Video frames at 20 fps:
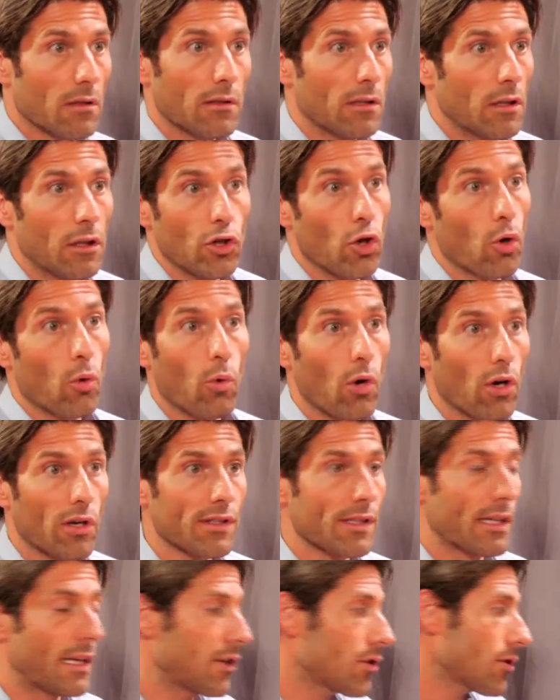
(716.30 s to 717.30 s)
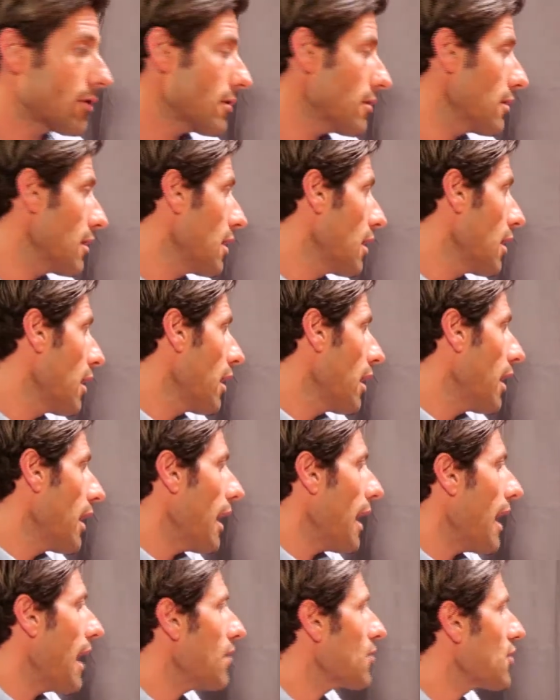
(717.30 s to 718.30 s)
in your workstation,
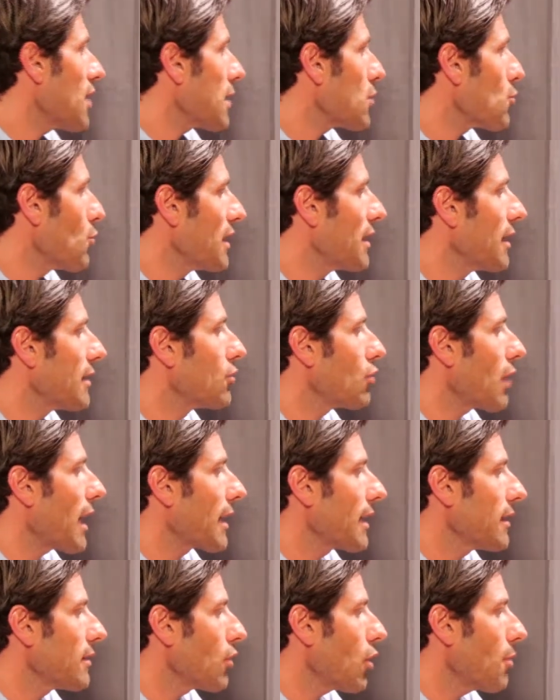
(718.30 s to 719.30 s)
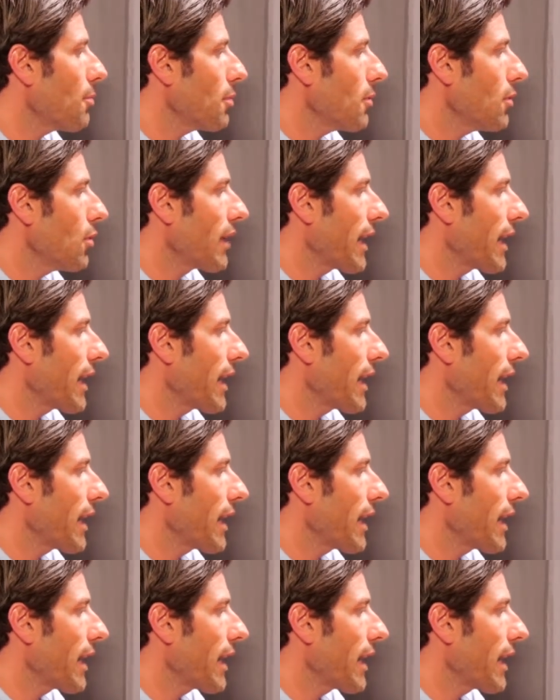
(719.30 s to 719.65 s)
and just with the drag and drop, you can